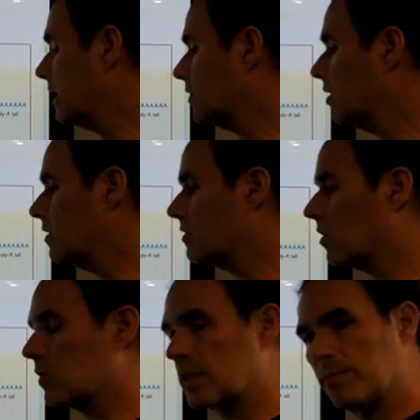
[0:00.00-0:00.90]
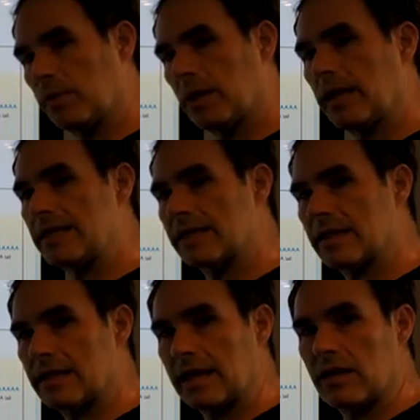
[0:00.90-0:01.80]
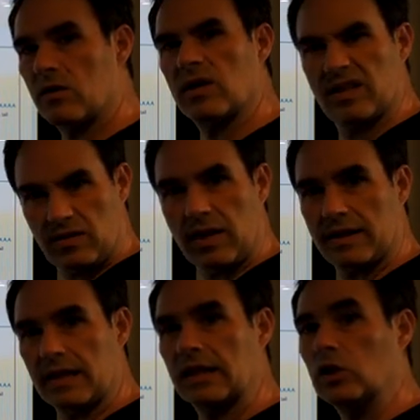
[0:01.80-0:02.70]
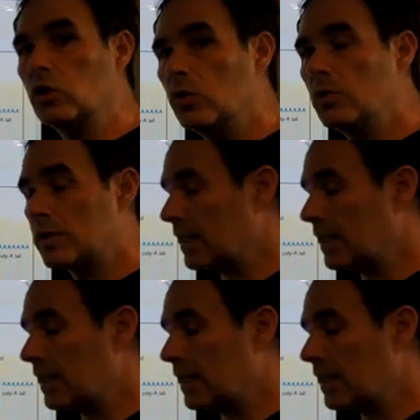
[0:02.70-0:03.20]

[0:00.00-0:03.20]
exons are spliced together because they're kind of like glued